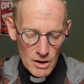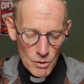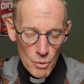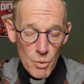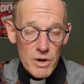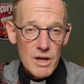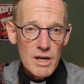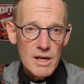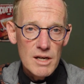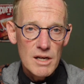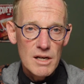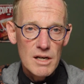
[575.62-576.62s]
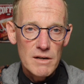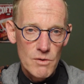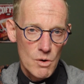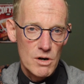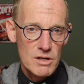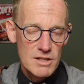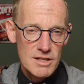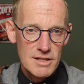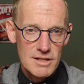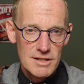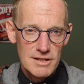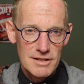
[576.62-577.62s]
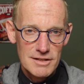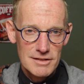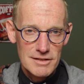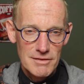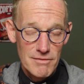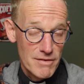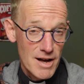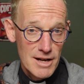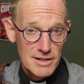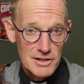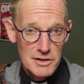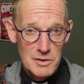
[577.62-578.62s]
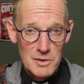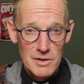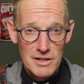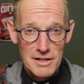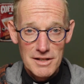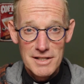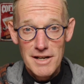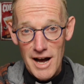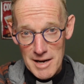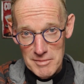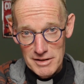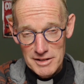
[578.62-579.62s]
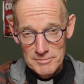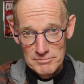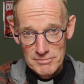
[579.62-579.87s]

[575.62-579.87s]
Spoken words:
We, of course, value the diamond.